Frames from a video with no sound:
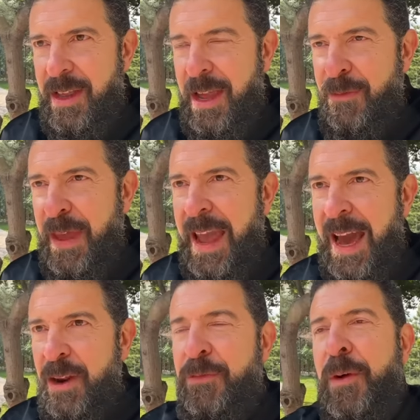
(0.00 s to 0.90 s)
If they
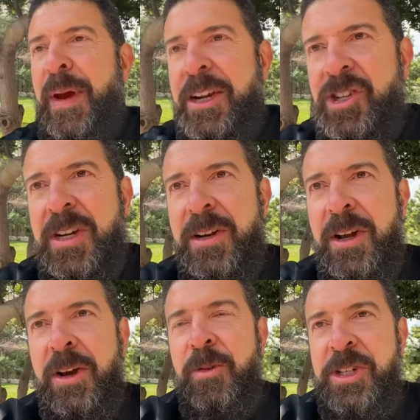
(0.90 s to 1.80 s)
had information
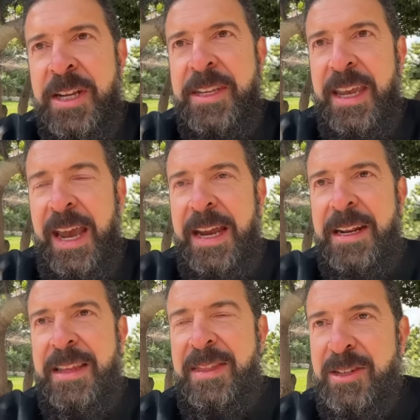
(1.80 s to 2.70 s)
which
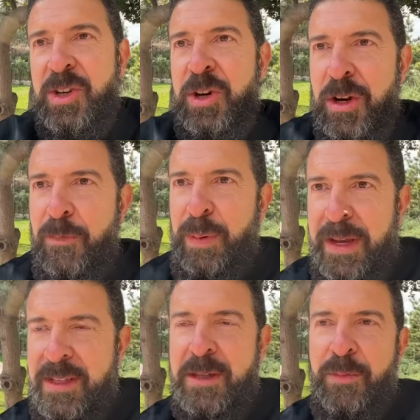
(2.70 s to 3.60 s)
indicated that this could have
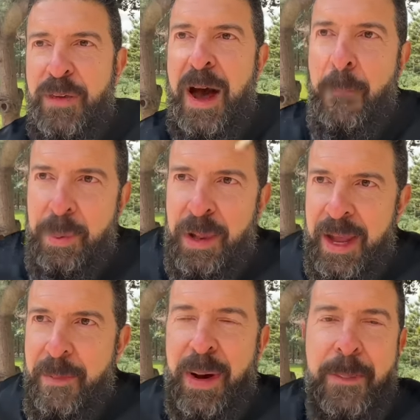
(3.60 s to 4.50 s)
been some foul
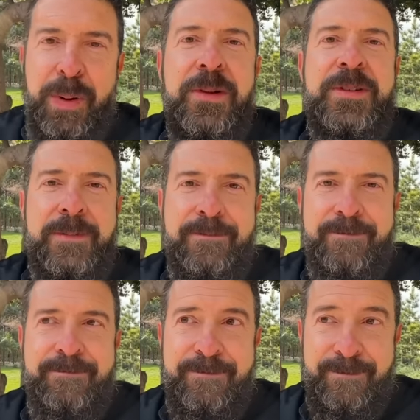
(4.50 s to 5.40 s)
play by Putin,
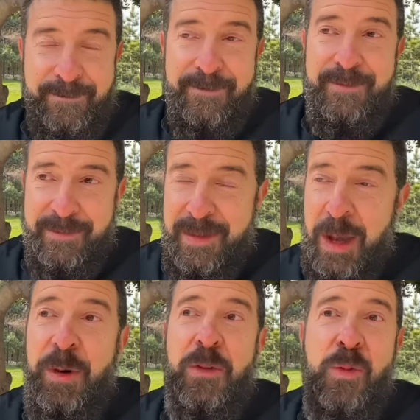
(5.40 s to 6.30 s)
they
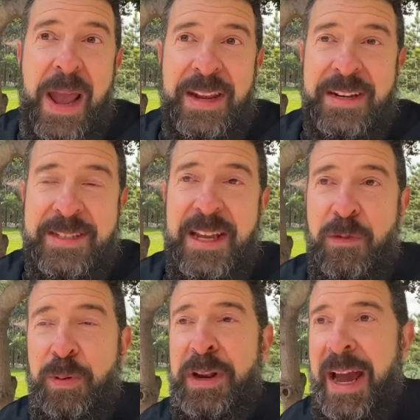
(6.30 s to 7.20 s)
would have waited instead
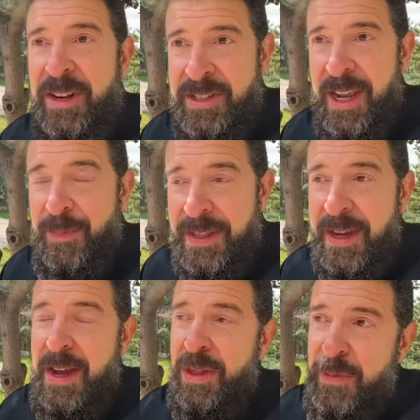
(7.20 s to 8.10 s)
of putting out a statement.
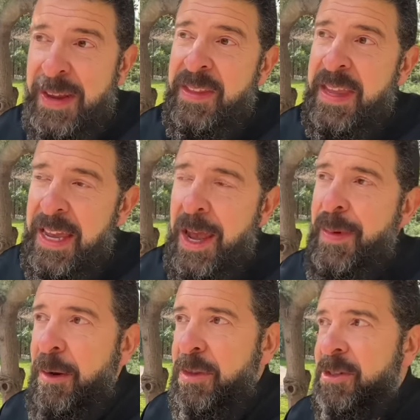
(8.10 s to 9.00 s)
The fact that they came
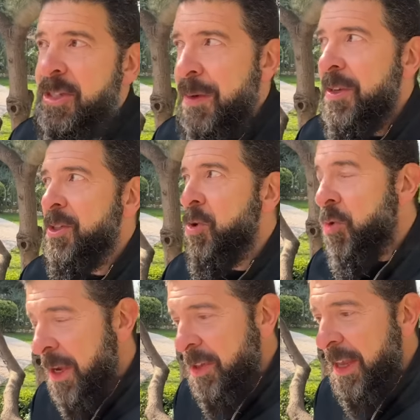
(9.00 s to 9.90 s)
out with their statement so
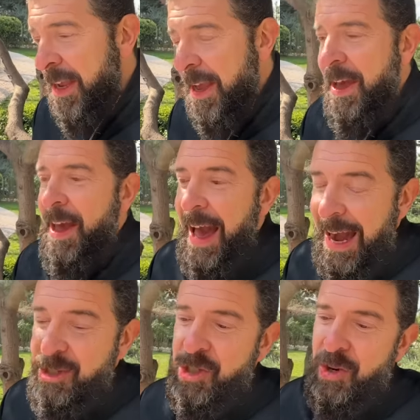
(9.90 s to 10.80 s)
quickly
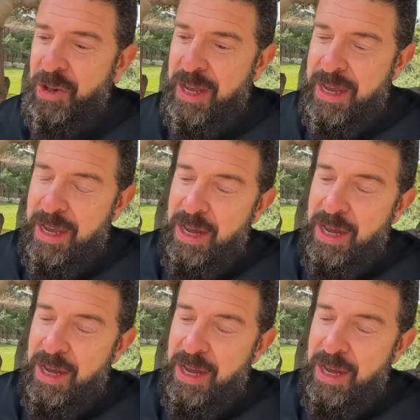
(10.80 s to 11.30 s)
actually